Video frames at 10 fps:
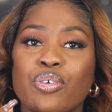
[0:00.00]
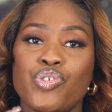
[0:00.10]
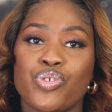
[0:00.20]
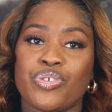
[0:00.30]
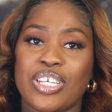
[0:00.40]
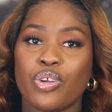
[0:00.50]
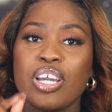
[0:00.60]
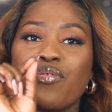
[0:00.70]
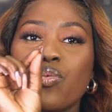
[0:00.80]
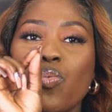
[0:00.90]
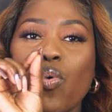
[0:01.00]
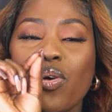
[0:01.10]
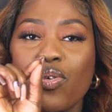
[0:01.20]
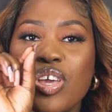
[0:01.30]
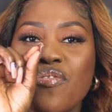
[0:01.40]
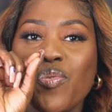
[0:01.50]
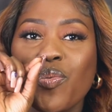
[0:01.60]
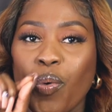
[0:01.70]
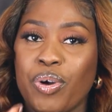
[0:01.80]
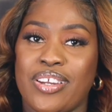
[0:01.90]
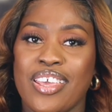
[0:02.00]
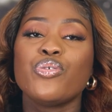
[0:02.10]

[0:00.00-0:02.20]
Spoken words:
of jewelry, not even one.